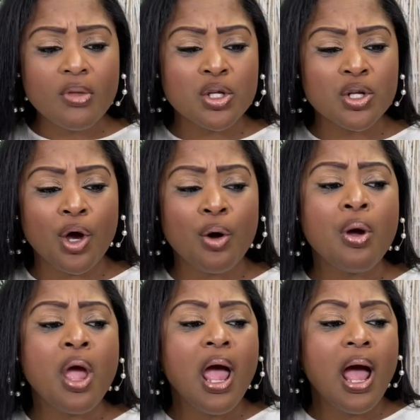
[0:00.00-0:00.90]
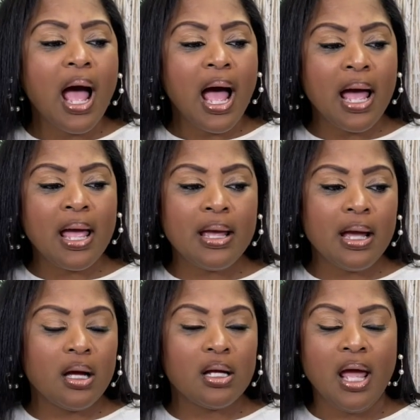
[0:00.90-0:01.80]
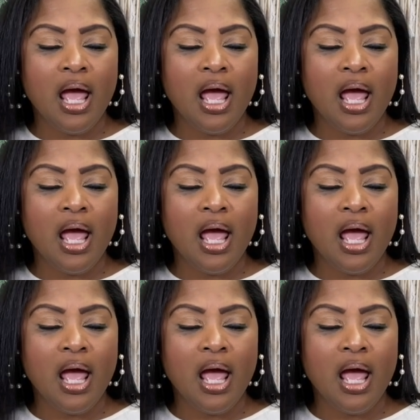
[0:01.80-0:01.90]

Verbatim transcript: you know, I uh,